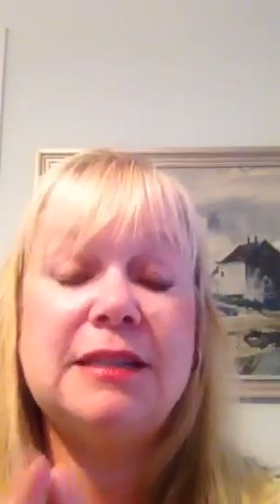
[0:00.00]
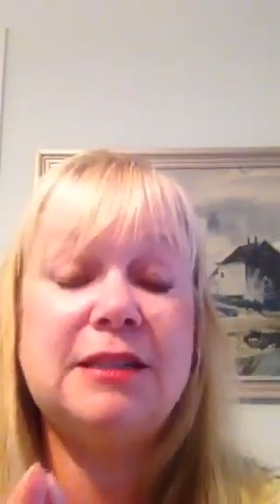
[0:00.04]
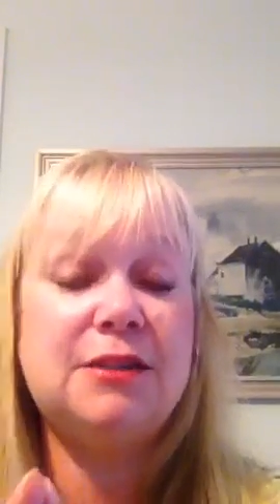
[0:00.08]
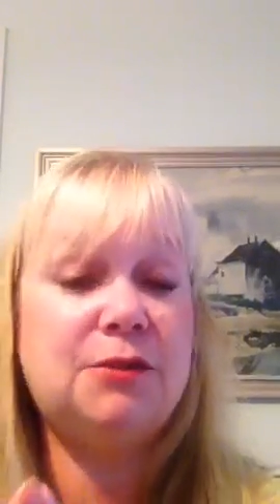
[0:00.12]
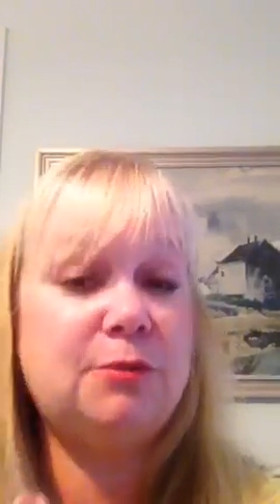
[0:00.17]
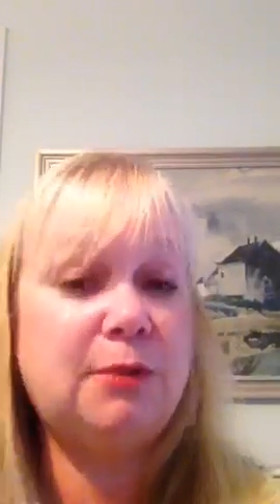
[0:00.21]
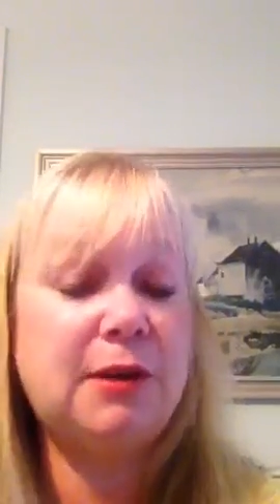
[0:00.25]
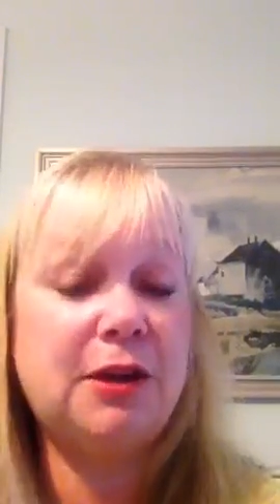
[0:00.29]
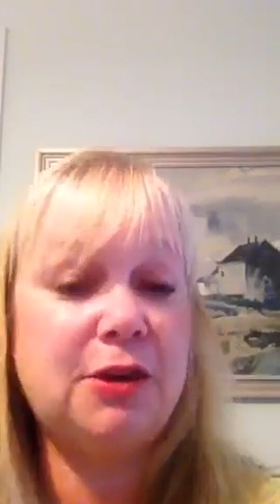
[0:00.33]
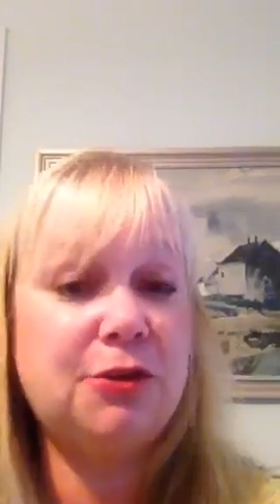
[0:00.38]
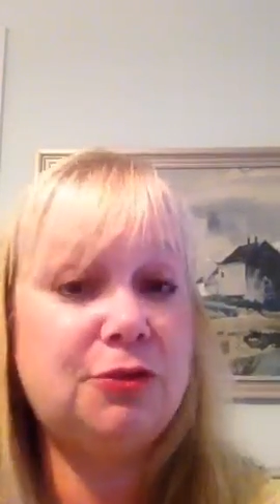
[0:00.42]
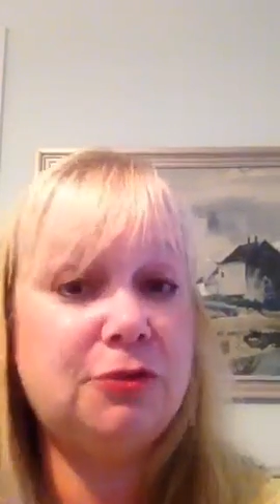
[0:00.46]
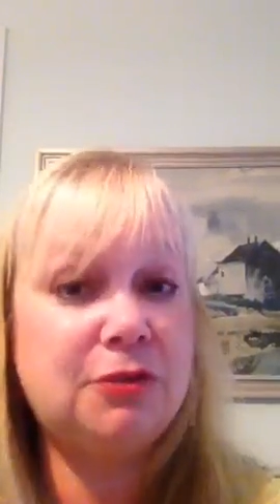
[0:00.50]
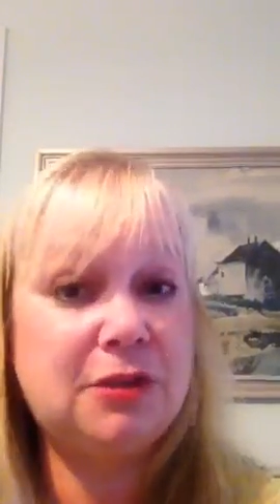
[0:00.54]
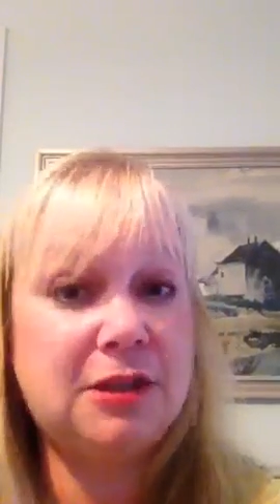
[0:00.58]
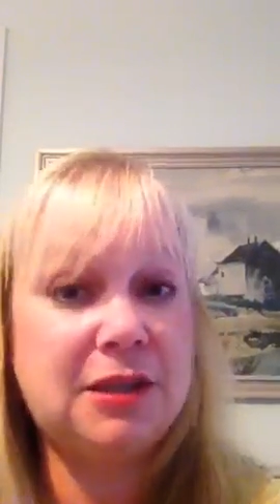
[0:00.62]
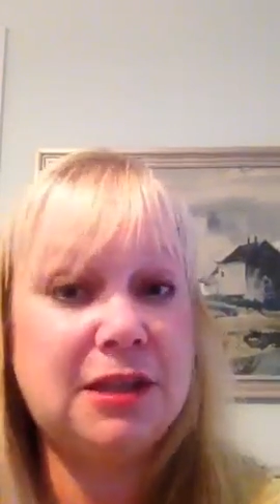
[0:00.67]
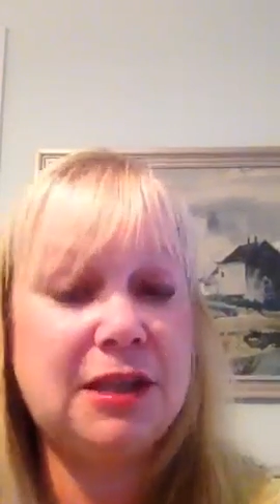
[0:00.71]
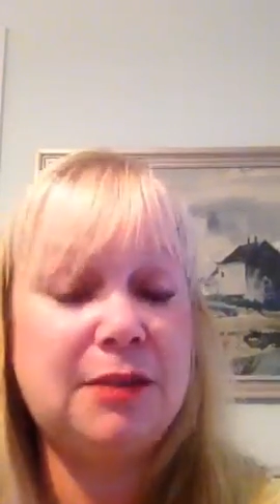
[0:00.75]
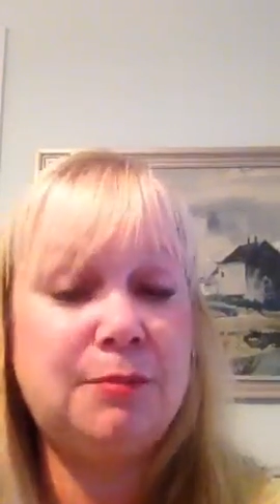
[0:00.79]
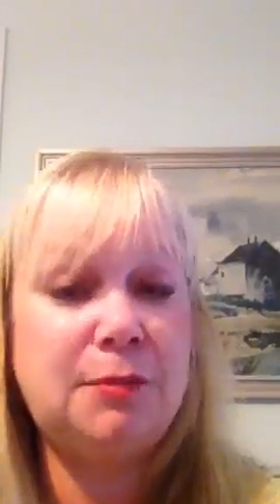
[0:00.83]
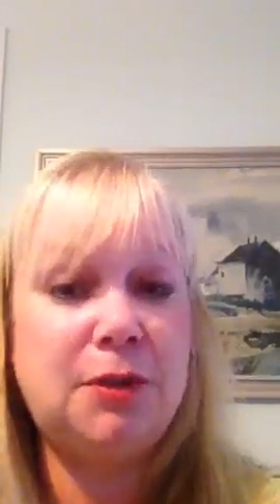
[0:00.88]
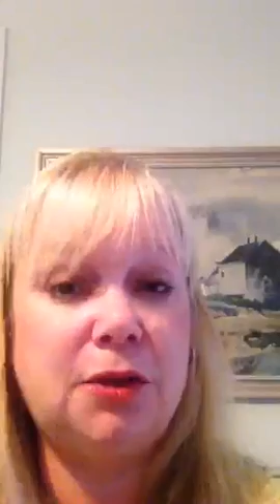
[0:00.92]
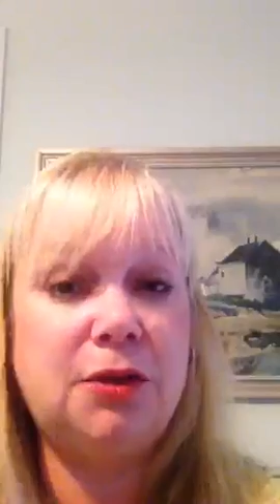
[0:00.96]
is
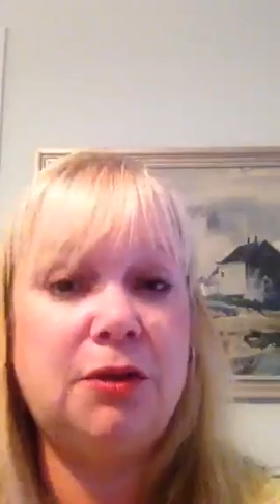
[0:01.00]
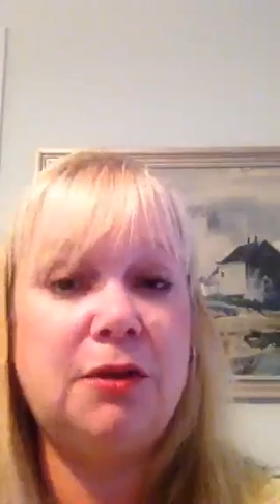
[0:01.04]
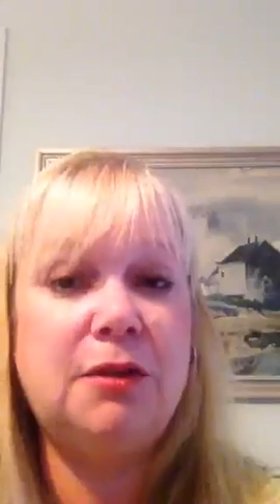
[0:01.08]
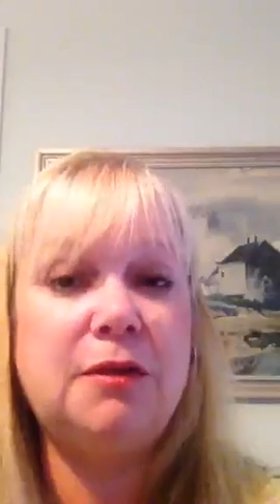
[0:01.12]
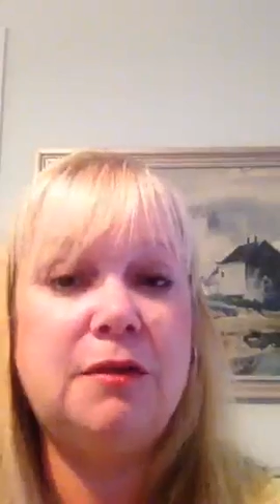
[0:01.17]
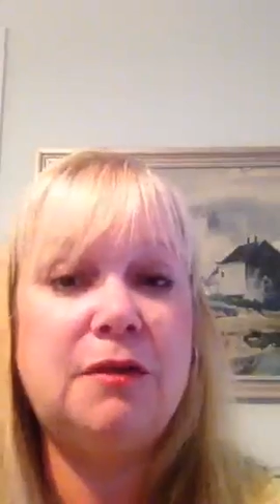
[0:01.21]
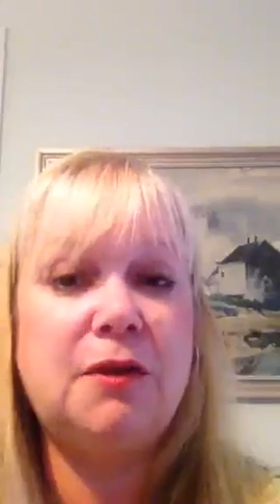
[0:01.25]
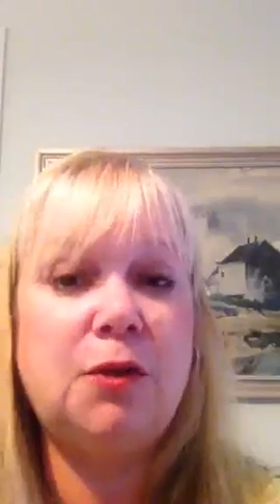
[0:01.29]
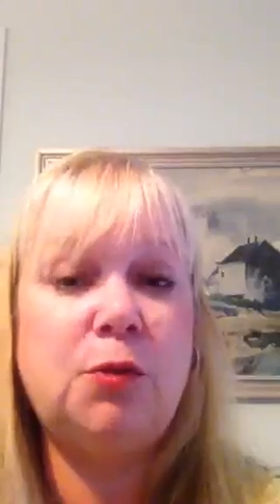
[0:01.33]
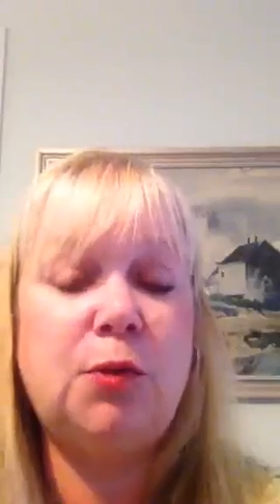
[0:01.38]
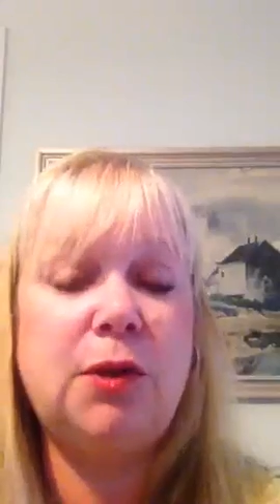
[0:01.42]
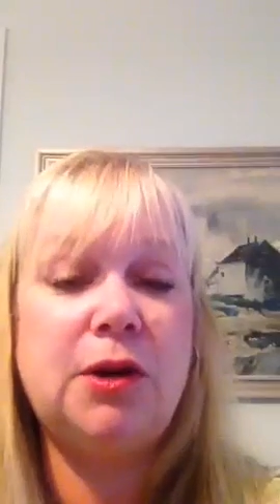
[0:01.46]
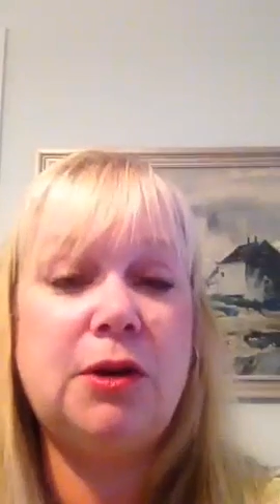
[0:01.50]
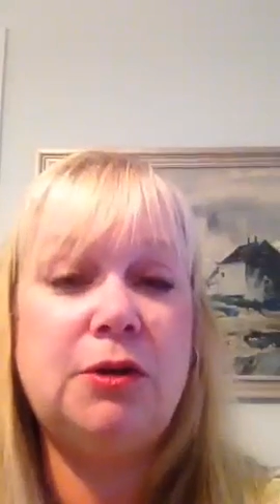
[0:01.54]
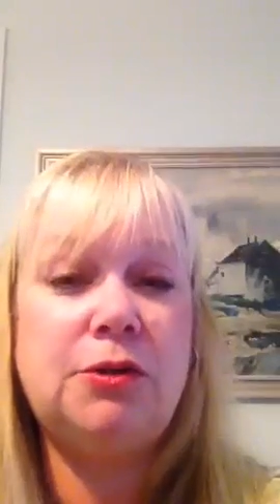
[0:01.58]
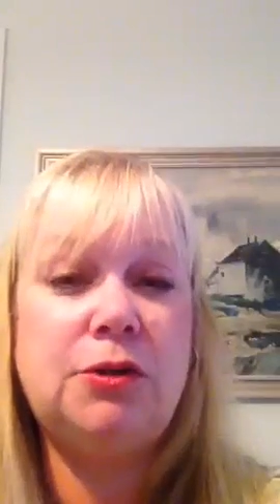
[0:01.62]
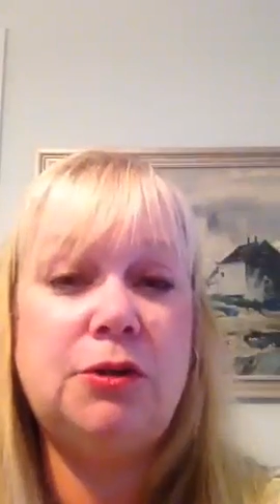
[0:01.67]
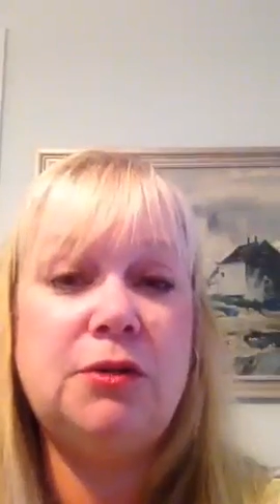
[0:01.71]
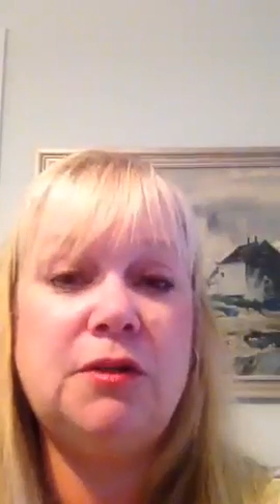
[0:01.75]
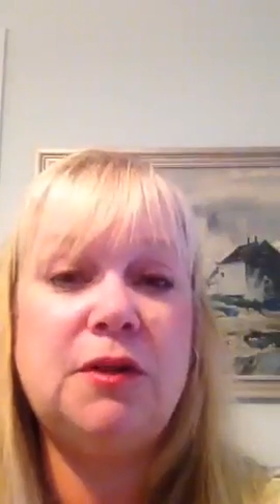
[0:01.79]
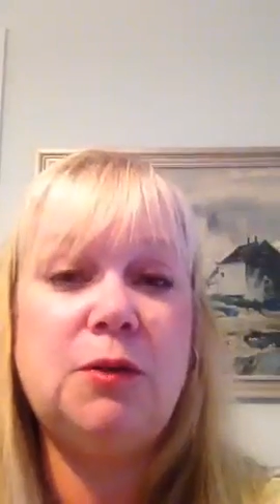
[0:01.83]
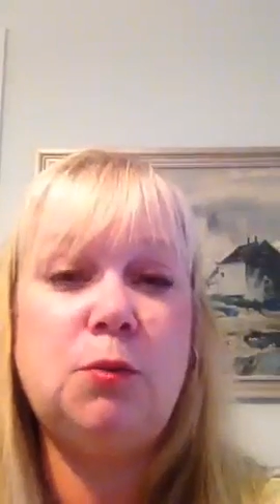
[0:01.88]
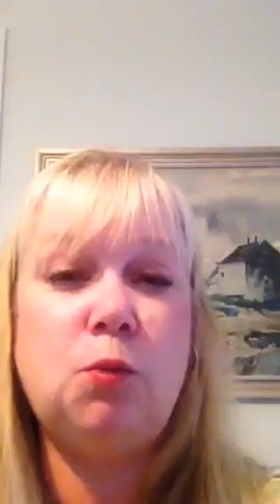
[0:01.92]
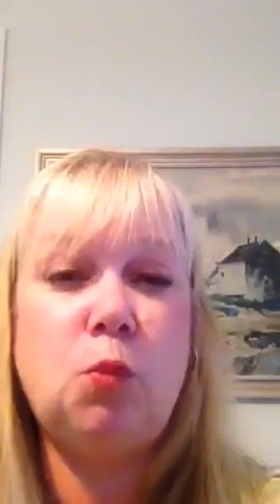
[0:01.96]
310 million, so we are
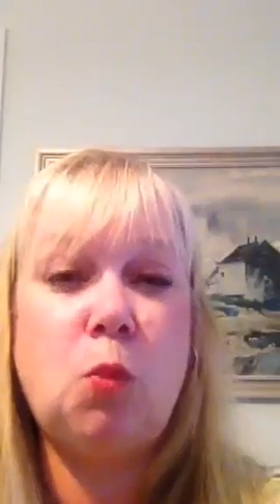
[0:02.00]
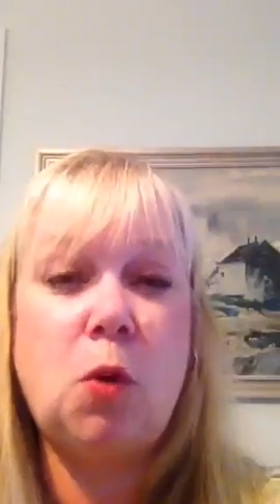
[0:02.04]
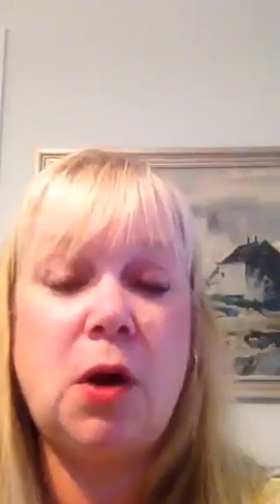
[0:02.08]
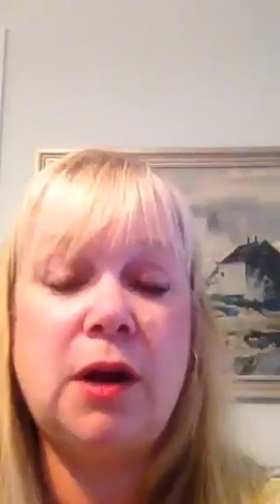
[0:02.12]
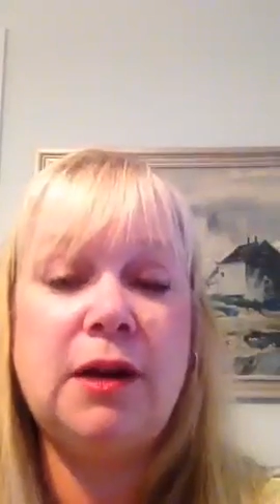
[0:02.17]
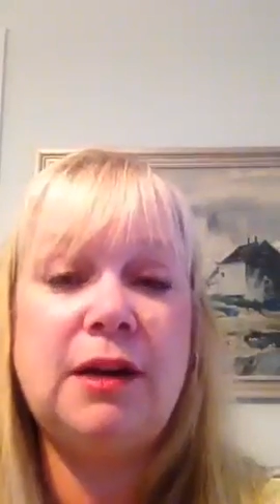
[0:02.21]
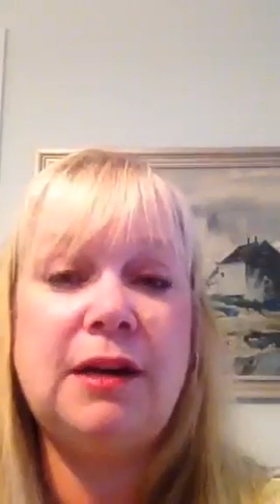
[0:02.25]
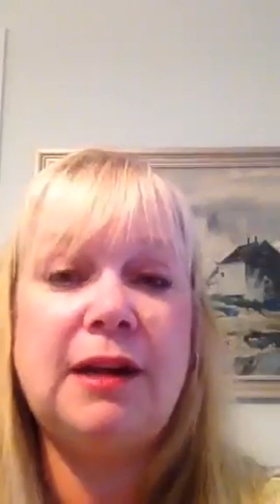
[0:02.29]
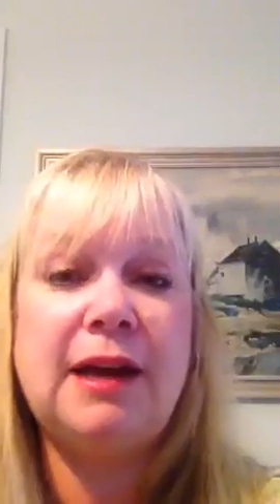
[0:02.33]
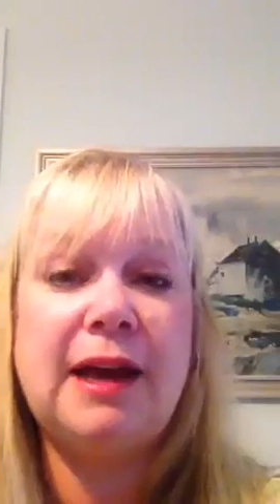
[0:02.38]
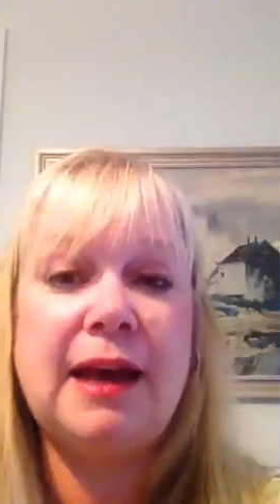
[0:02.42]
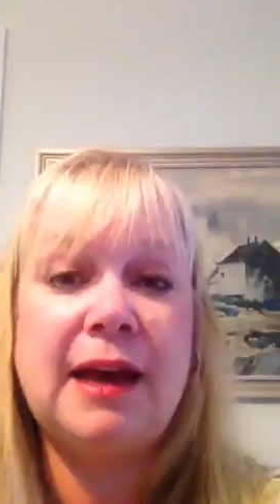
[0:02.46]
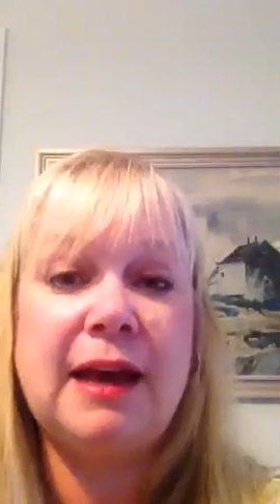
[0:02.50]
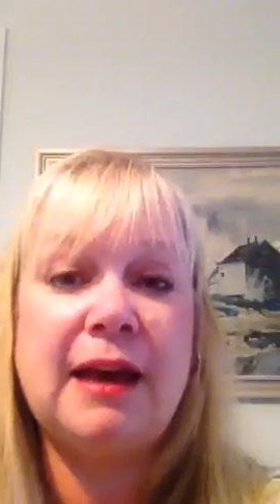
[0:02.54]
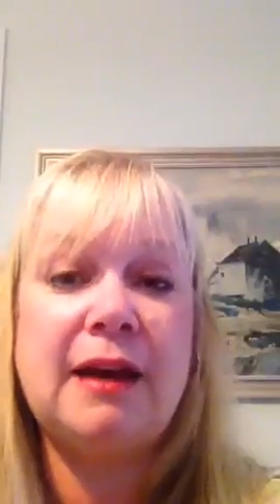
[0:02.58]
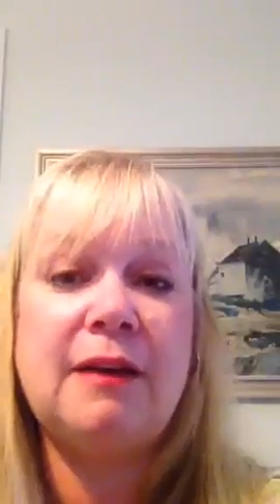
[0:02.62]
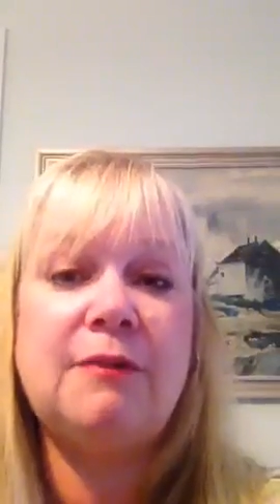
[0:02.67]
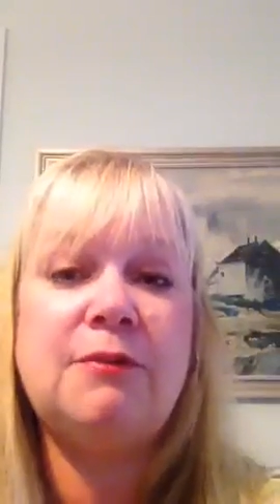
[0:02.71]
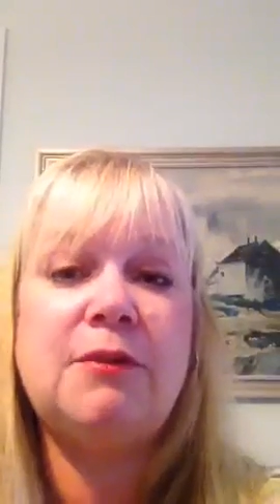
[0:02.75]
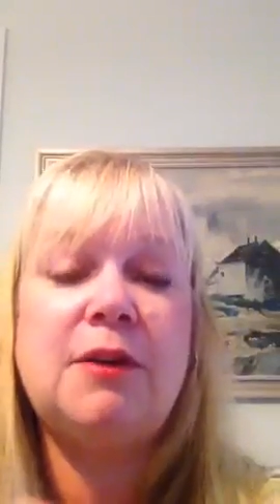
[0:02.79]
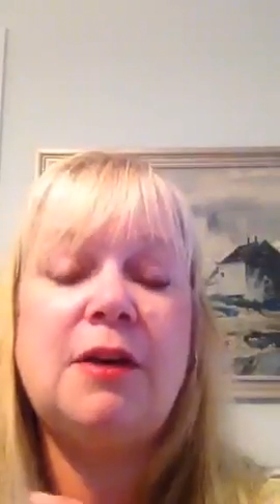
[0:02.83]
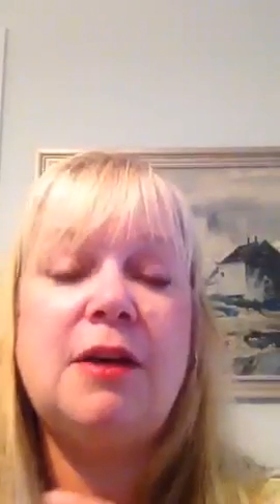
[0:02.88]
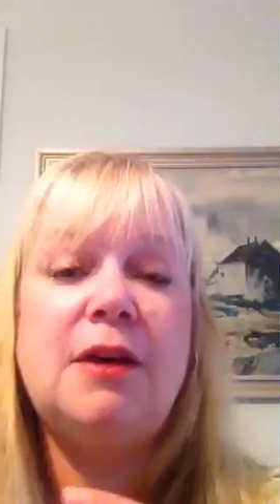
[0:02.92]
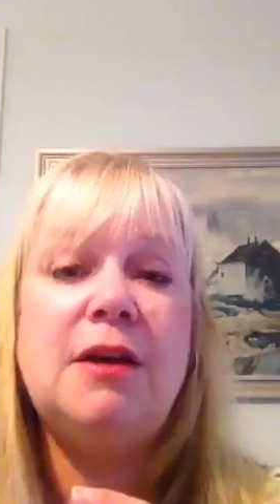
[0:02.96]
using 1.5